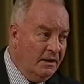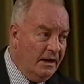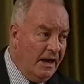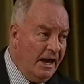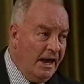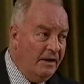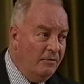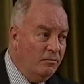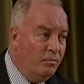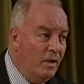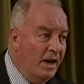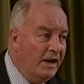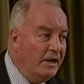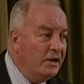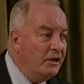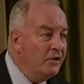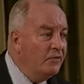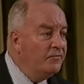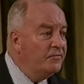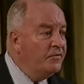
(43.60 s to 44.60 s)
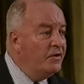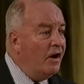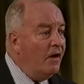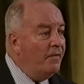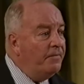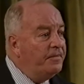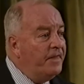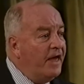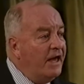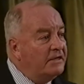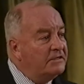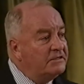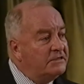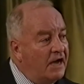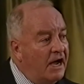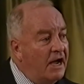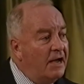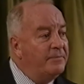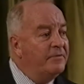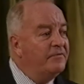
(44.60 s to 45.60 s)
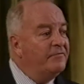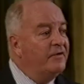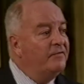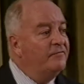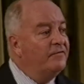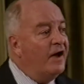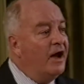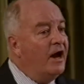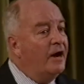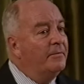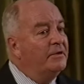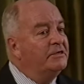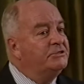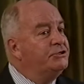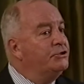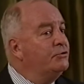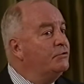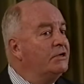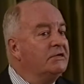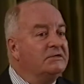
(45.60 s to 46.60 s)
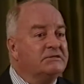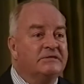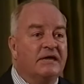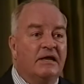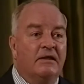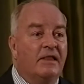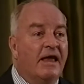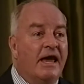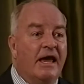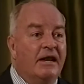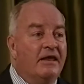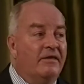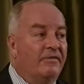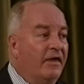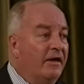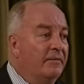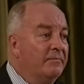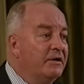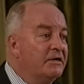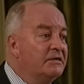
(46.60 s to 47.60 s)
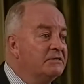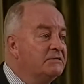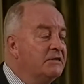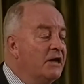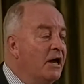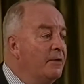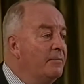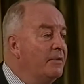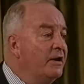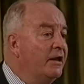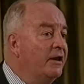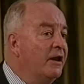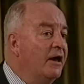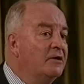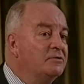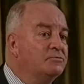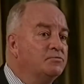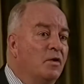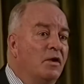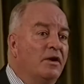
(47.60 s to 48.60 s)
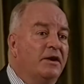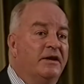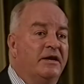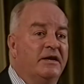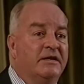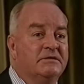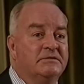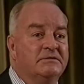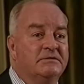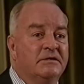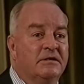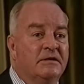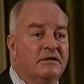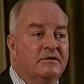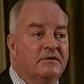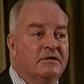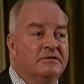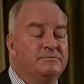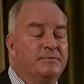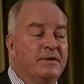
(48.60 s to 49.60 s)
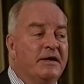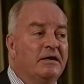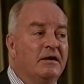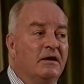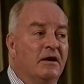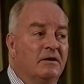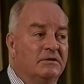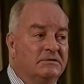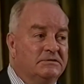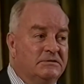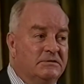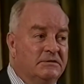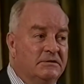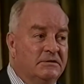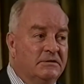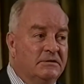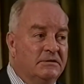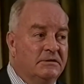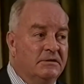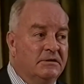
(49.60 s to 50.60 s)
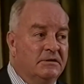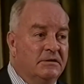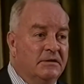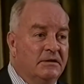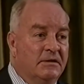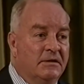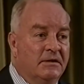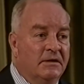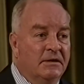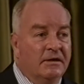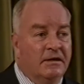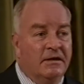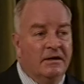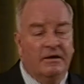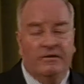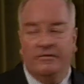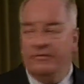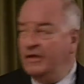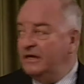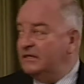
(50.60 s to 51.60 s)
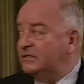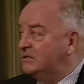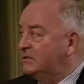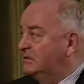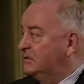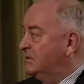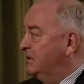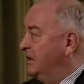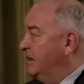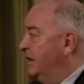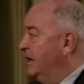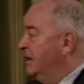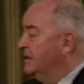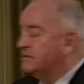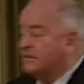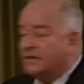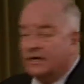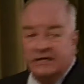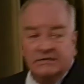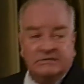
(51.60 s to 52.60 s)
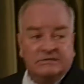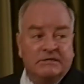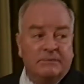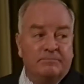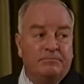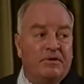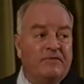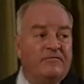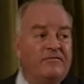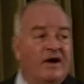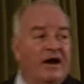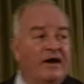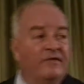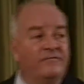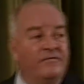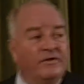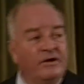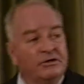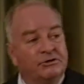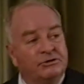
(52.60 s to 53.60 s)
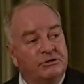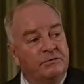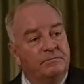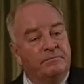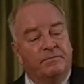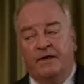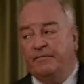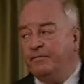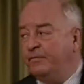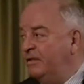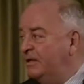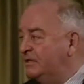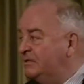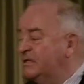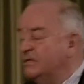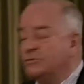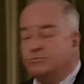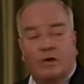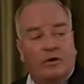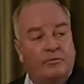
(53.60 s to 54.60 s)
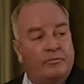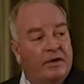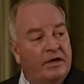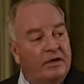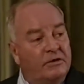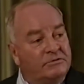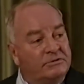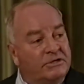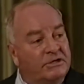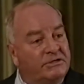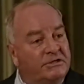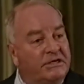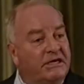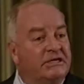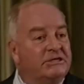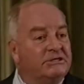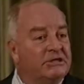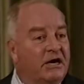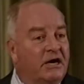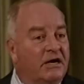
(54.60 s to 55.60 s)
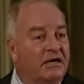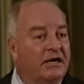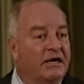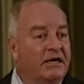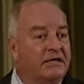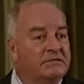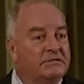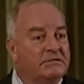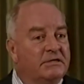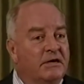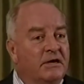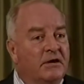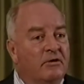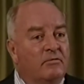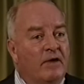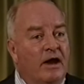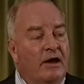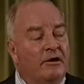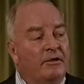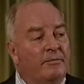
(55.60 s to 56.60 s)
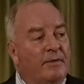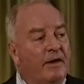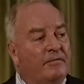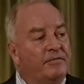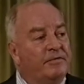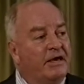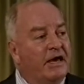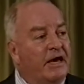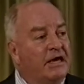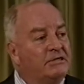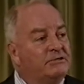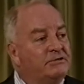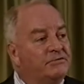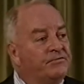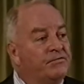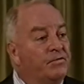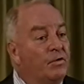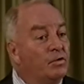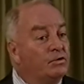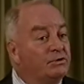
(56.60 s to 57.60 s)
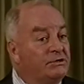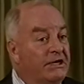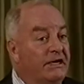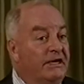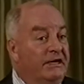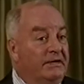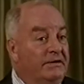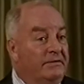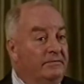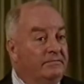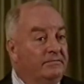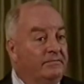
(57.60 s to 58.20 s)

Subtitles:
And when you've got that type of environment, you can sell anything because nobody knows what it is that's being lost. This is a simplified version, but this is what we used to teach our kids round about the age of 14